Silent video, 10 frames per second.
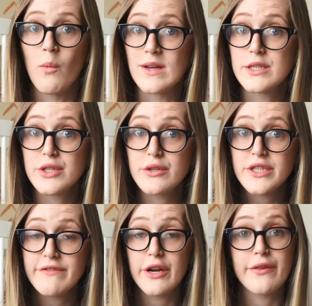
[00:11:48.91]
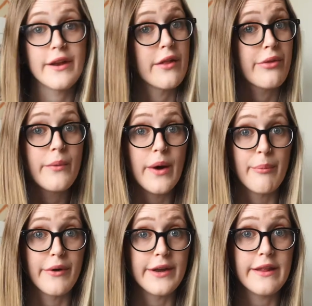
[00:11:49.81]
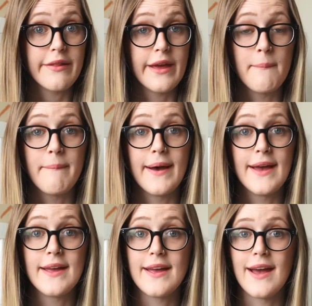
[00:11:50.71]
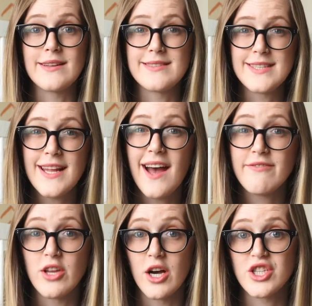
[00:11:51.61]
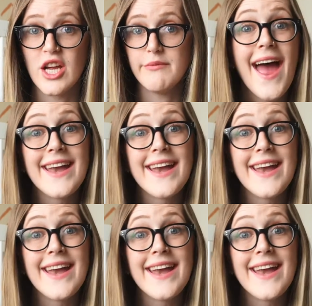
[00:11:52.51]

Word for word: It wasn't so severe that I threw up or anything, but I did have nausea.